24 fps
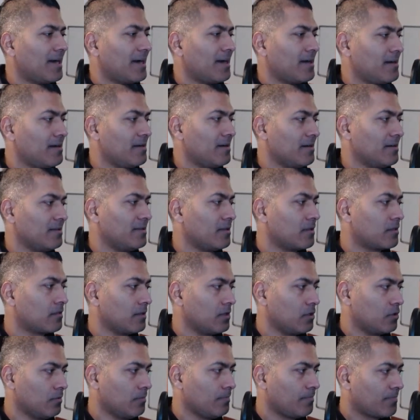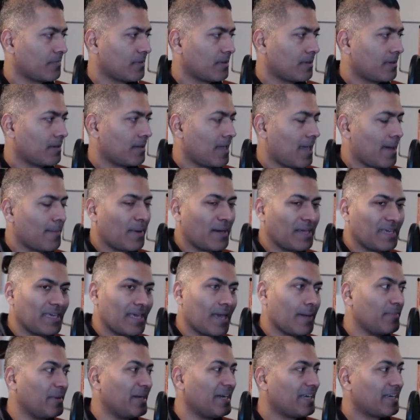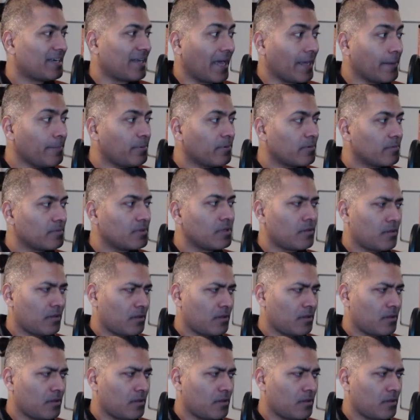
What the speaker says: and this, you know, MIME type.